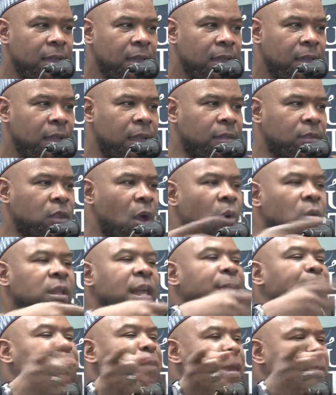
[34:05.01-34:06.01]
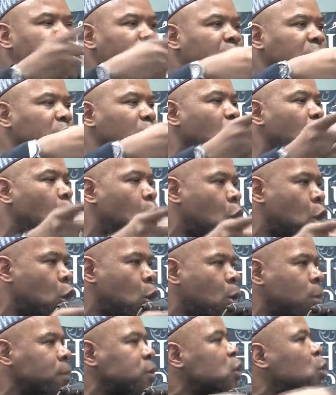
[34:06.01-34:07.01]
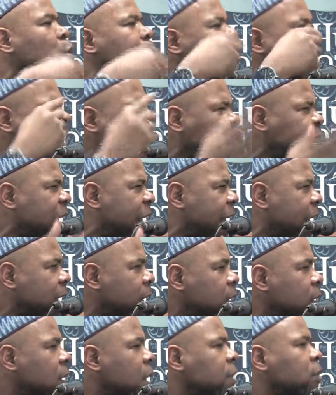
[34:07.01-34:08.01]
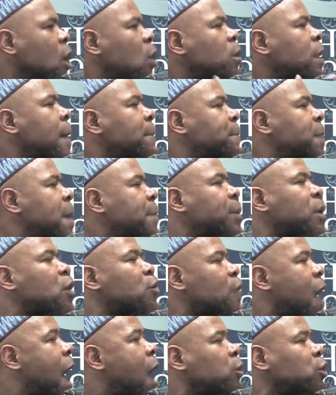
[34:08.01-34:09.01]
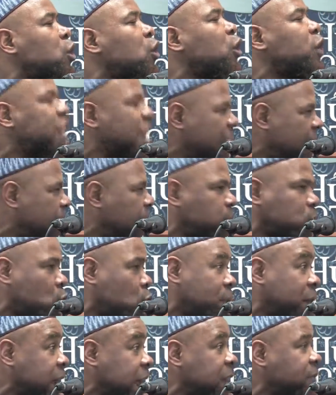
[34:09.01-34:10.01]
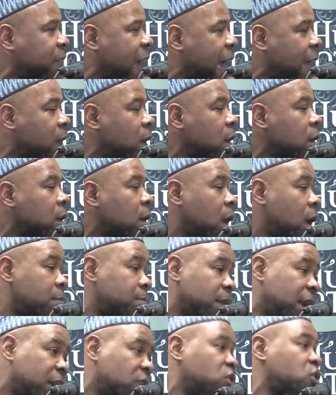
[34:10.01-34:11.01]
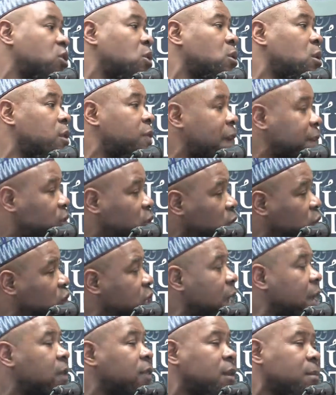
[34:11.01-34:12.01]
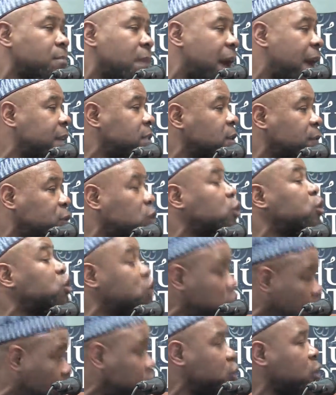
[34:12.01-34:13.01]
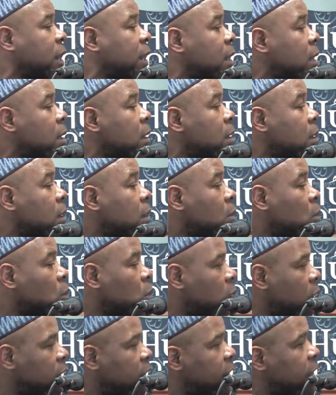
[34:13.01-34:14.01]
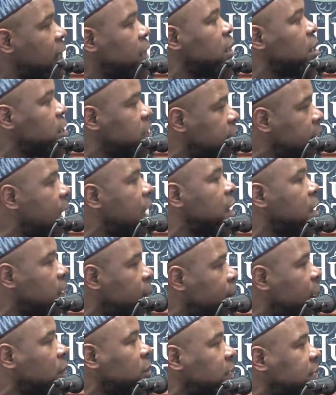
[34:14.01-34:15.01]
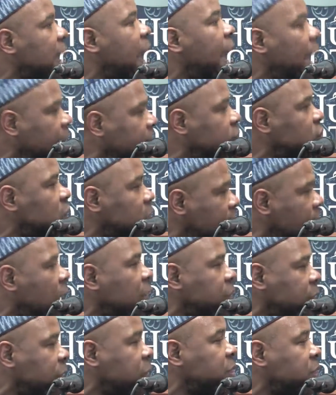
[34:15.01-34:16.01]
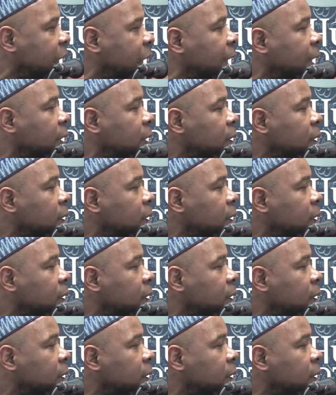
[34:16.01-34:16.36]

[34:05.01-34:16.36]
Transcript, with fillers: And don't let people in your homes who believe that. And don't let people around your kids who believe that. And make sure that you're checking the minds of your children. What are they understanding about Daesh and other than that?